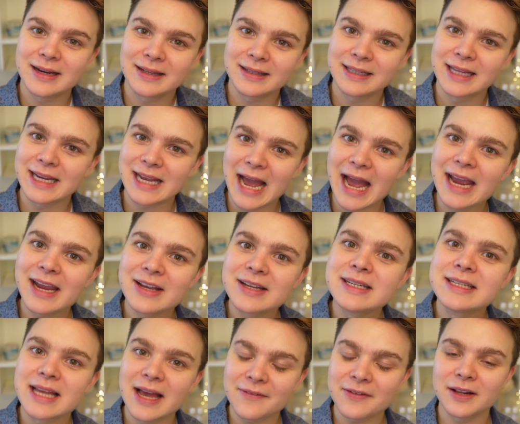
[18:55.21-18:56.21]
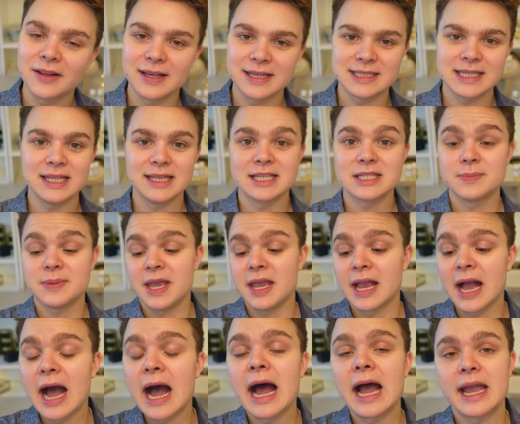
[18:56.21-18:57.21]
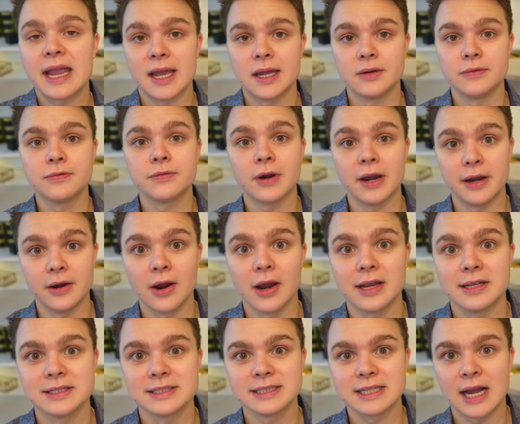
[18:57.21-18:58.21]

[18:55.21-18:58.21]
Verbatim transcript: like I could definitely see this being a high-end fragrance.